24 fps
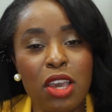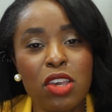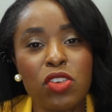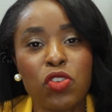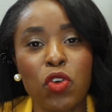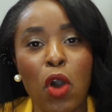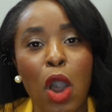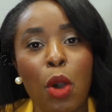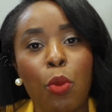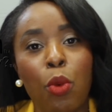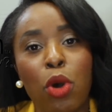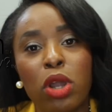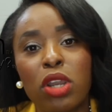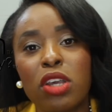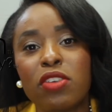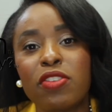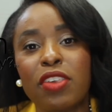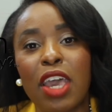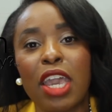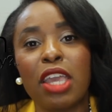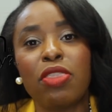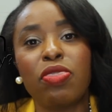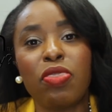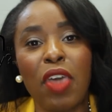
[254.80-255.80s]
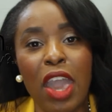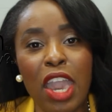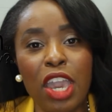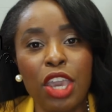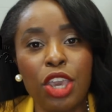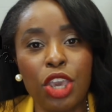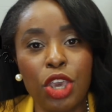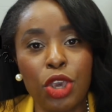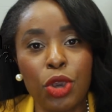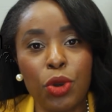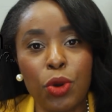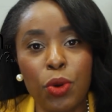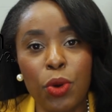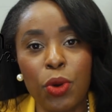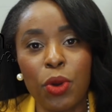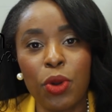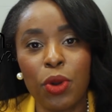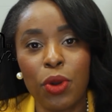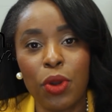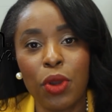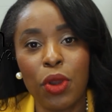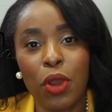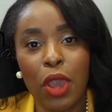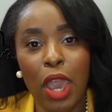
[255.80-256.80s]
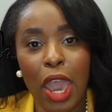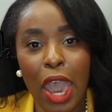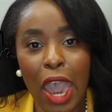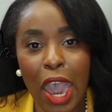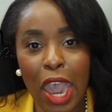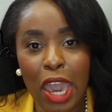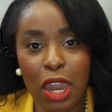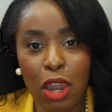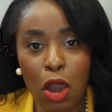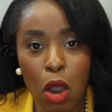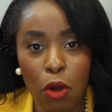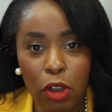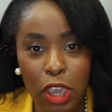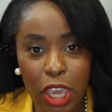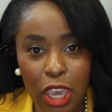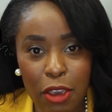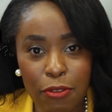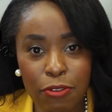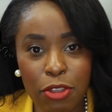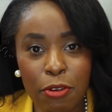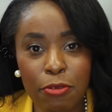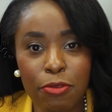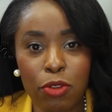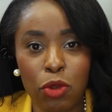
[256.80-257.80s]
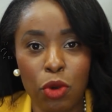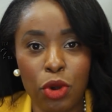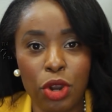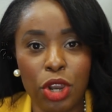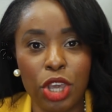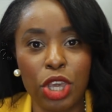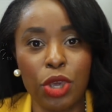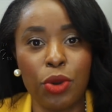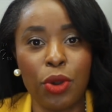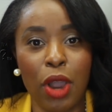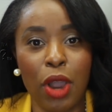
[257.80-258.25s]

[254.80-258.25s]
So I want to say thank you, and I'll give the floor to you